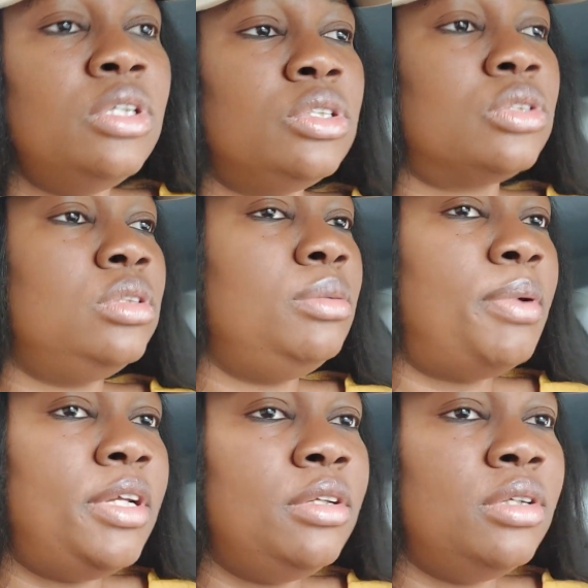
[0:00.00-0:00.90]
So
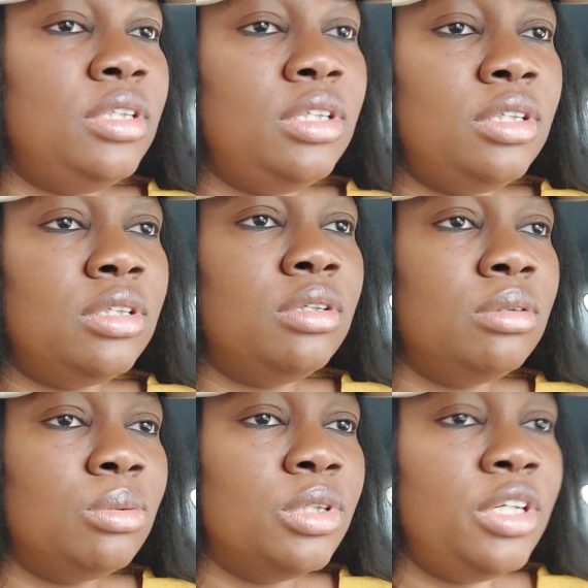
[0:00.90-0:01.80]
depending on the
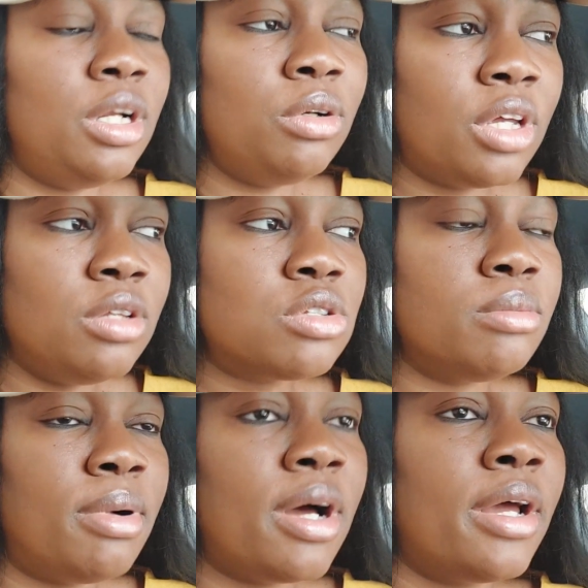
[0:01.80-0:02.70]
one you're looking to
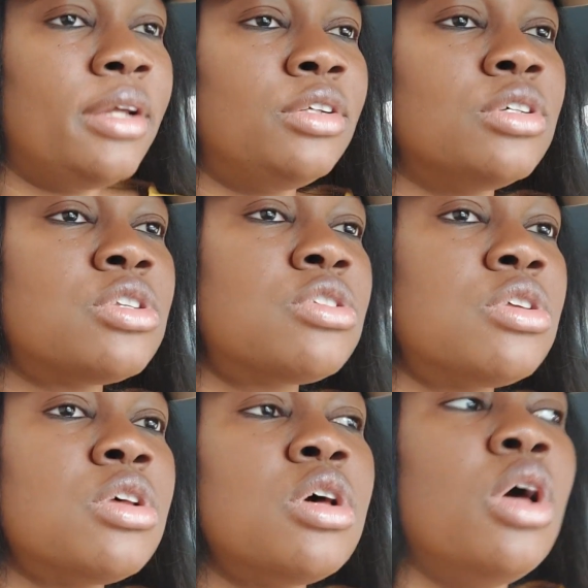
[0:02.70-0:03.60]
buy, just
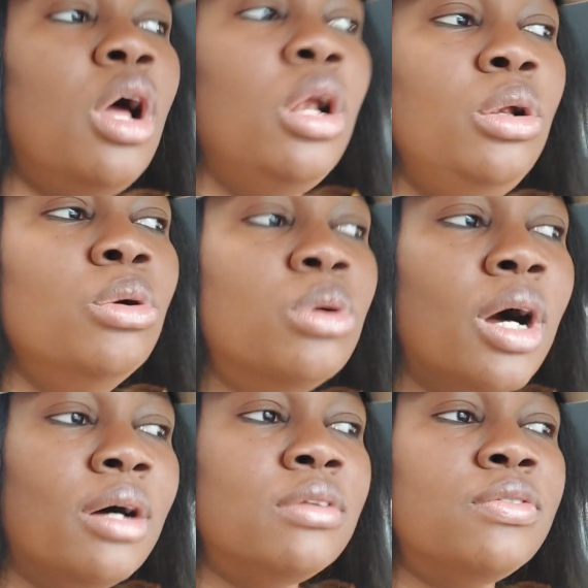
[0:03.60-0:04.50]
look
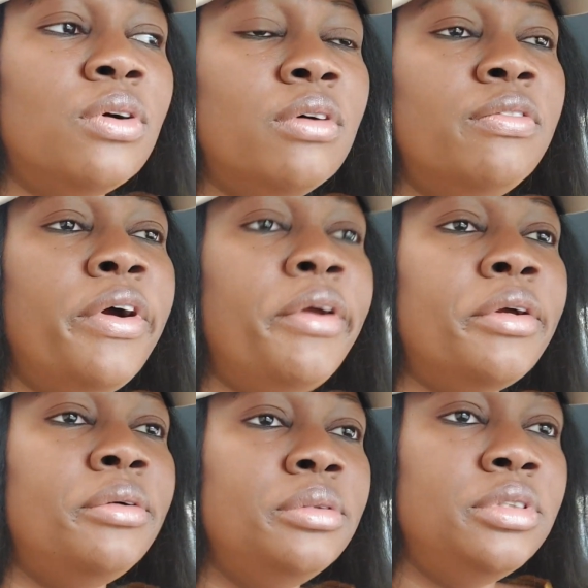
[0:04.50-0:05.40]
out for very
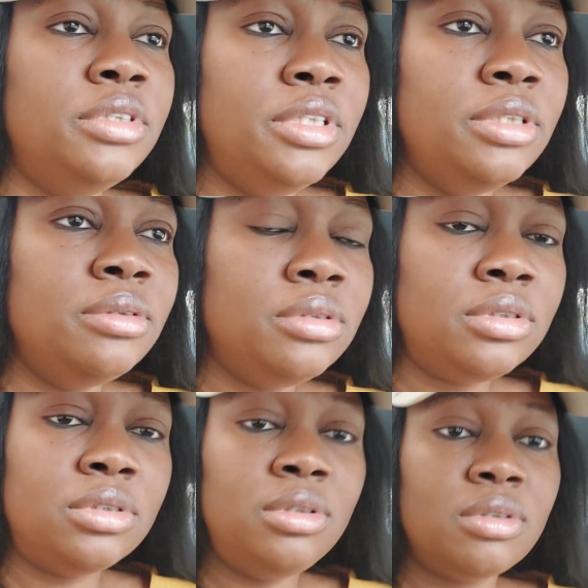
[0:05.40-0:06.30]
good
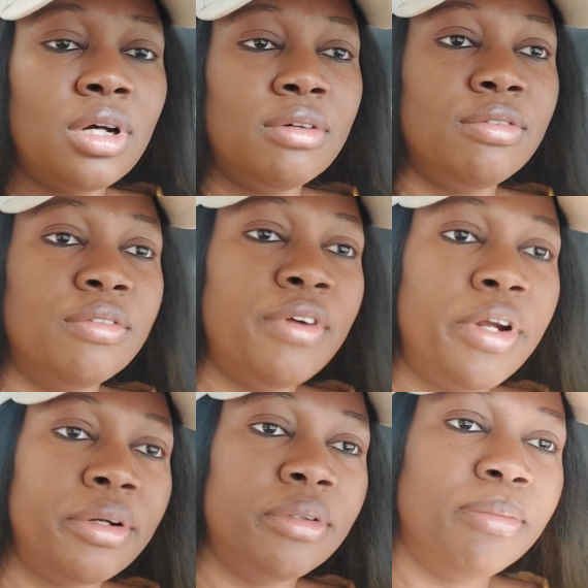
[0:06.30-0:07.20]
deals, look out for
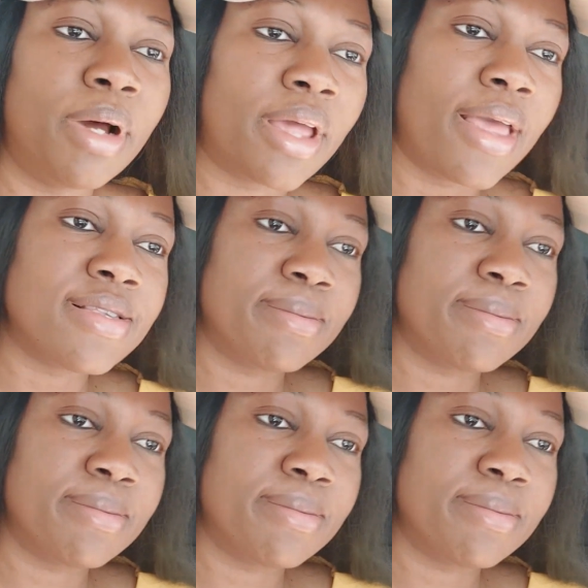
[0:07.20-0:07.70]
very good bargains.